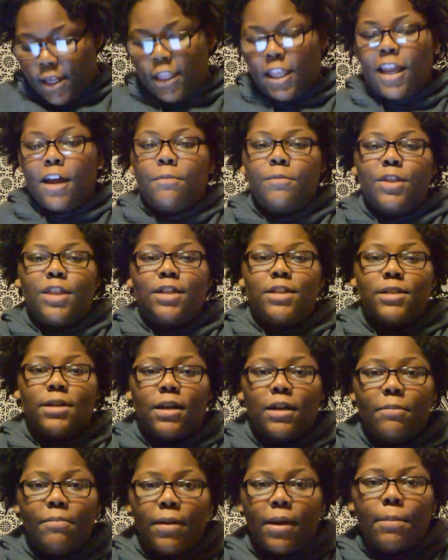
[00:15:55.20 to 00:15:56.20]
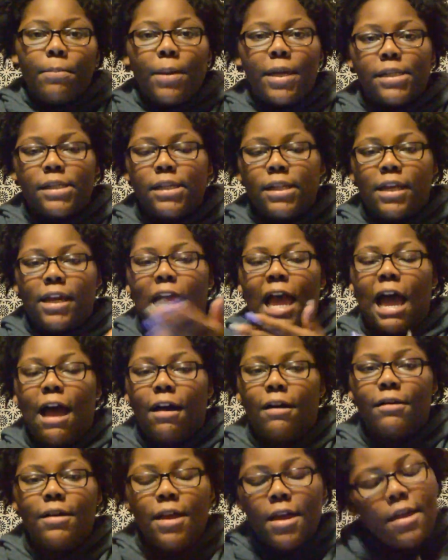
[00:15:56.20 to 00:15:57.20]
now I'm going to talk about basically
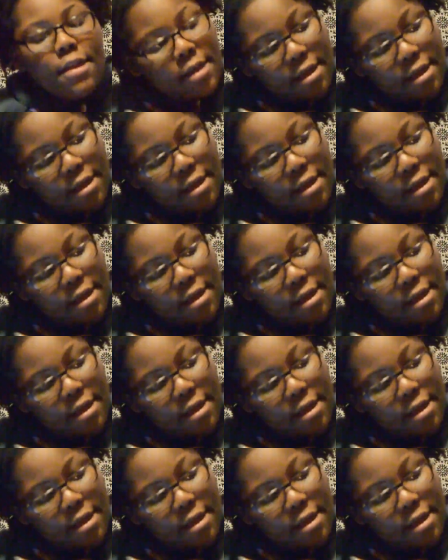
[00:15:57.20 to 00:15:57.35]
how,